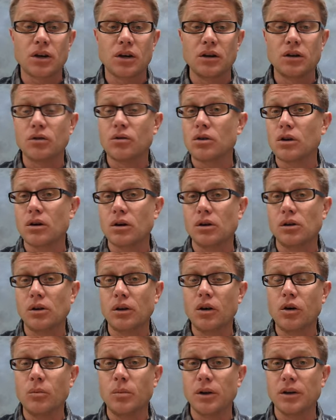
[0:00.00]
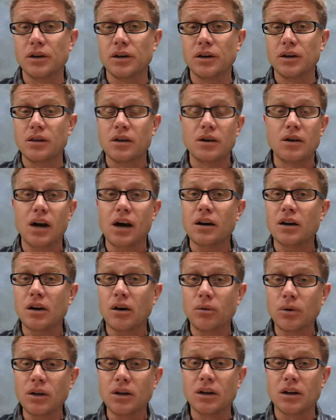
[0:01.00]
or can occur globally. They're not
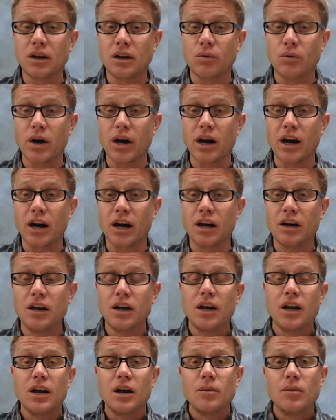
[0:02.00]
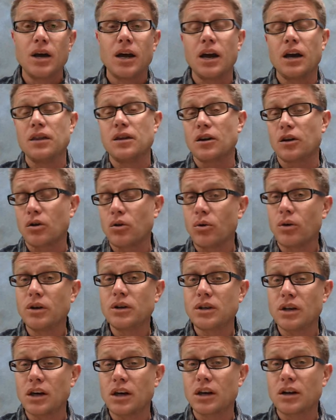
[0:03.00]
going anywhere. And they're
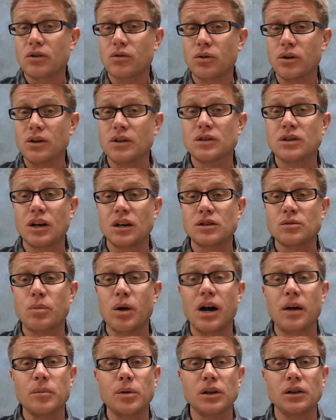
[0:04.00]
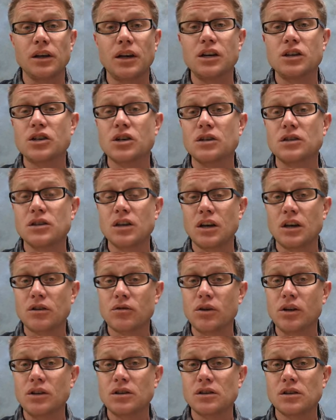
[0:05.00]
going to increase as populations
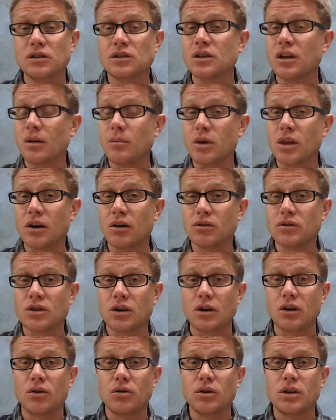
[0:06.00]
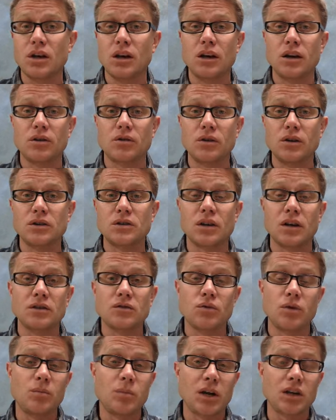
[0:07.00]
increase, and some of those are going to increase
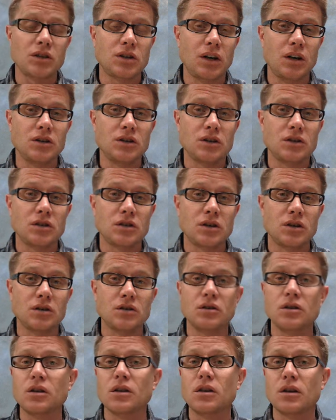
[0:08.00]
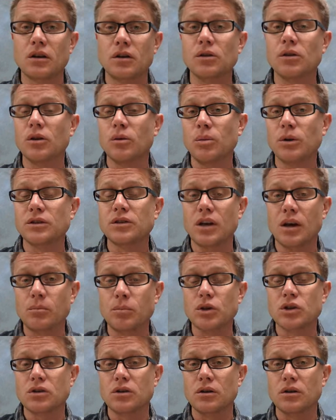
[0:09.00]
as we make changes to the global
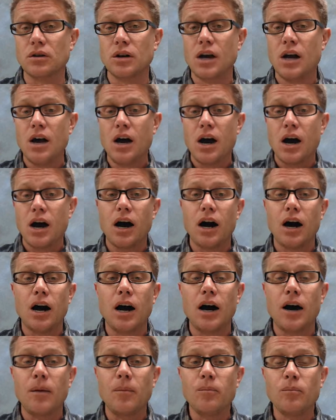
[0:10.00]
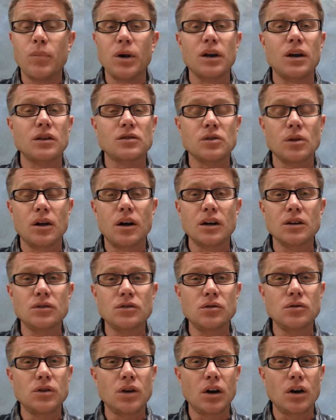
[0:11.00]
temperature. Um, but as long
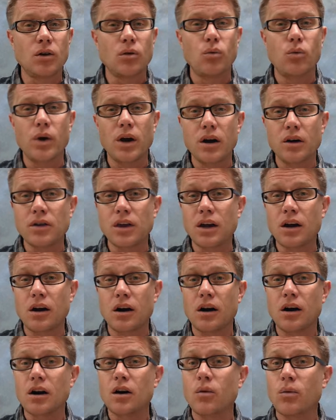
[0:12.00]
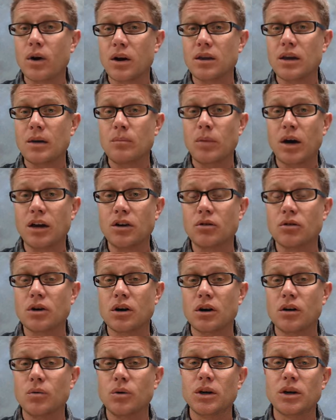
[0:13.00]
as you know where they are, where they might
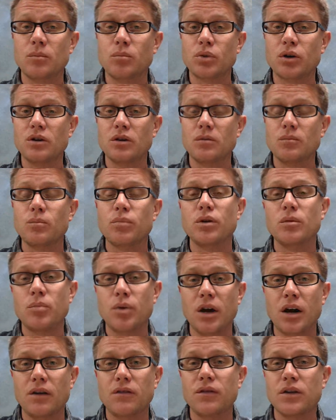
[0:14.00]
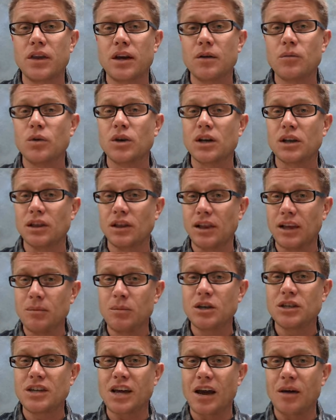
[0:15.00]
occur, we can pre- prepare for them, we can
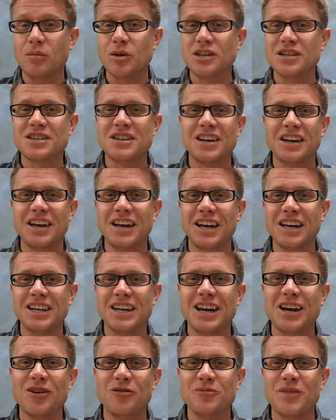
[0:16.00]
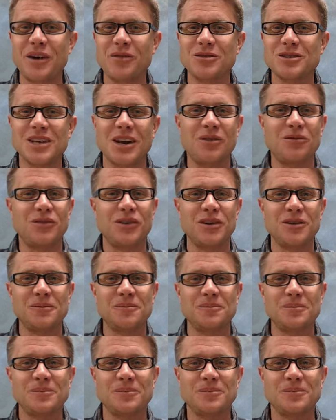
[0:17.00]
limit damage, and I hope that was helpful.